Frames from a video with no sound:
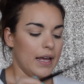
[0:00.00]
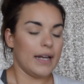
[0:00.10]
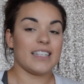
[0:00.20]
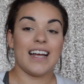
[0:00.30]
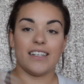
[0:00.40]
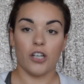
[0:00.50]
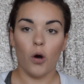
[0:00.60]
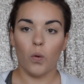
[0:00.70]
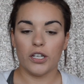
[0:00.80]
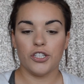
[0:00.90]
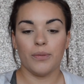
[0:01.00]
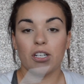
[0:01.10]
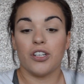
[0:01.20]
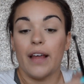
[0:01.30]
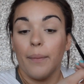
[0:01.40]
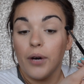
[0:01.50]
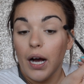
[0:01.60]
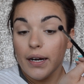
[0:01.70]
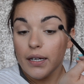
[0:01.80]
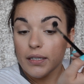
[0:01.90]
because I don't want too much of that
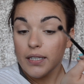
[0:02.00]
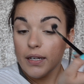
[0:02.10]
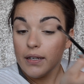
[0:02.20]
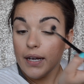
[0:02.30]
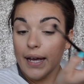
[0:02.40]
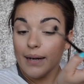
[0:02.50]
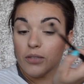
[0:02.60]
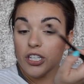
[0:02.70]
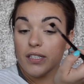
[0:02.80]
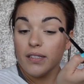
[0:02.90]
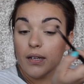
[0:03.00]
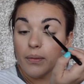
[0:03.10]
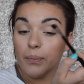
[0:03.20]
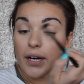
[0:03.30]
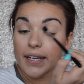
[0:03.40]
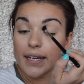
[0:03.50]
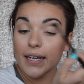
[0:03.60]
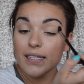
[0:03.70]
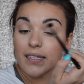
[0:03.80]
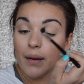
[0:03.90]
product. And I'm just bringing
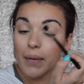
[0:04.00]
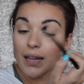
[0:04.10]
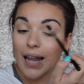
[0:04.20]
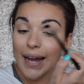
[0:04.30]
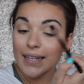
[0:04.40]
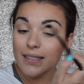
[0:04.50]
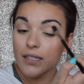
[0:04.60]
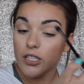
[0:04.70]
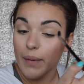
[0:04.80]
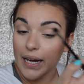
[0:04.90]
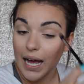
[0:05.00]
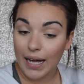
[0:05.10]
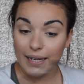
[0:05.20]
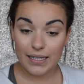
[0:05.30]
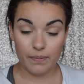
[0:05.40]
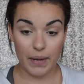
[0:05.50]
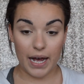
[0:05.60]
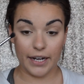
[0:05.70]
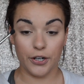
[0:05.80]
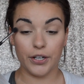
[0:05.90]
some light to my eyes
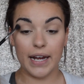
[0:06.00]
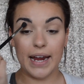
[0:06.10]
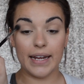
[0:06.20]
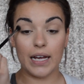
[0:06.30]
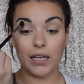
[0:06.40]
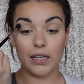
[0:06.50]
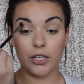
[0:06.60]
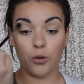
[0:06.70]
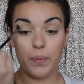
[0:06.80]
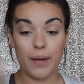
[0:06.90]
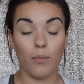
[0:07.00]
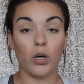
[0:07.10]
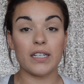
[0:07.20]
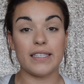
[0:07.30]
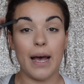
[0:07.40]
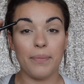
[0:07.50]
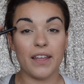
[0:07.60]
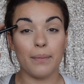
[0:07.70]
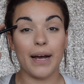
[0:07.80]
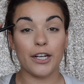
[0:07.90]
by creating a little bit more depth
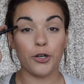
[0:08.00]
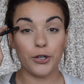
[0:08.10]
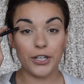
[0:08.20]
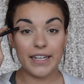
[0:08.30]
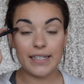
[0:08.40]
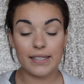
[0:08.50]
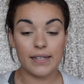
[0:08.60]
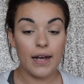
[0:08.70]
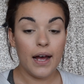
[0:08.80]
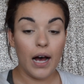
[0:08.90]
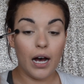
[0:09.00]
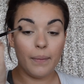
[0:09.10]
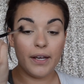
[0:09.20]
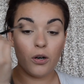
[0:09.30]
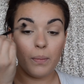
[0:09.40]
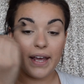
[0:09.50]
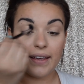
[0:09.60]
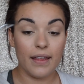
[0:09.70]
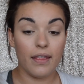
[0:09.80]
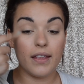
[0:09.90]
in my crease. It'll
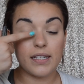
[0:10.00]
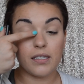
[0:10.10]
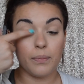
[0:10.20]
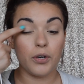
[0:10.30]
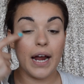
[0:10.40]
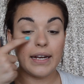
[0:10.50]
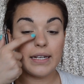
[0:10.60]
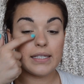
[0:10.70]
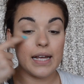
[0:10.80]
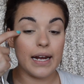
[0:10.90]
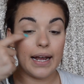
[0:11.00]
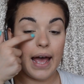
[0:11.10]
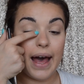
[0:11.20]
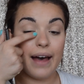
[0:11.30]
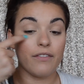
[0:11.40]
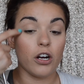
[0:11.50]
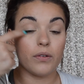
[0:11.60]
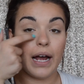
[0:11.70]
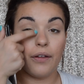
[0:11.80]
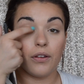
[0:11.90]
make this brightness that I have
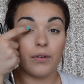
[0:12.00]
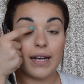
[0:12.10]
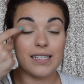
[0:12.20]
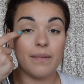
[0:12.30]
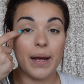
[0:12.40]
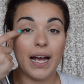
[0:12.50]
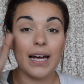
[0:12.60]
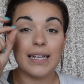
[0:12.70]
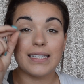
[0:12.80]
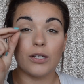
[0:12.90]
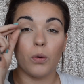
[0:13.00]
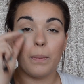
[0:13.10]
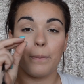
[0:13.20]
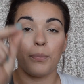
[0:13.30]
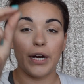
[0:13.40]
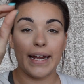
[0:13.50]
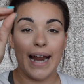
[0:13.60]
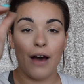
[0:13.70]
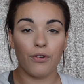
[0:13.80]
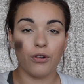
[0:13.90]
around the rest of my eyes, it'll bring it
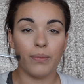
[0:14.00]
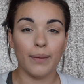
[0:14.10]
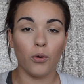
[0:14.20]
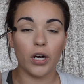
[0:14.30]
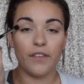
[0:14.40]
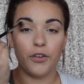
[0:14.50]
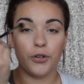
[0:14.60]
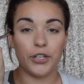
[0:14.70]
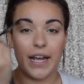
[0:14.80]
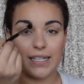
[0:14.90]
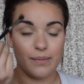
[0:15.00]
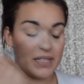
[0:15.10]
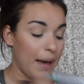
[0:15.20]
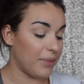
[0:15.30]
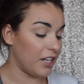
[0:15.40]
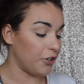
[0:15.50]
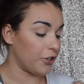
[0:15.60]
out a little bit more if you create some depth in your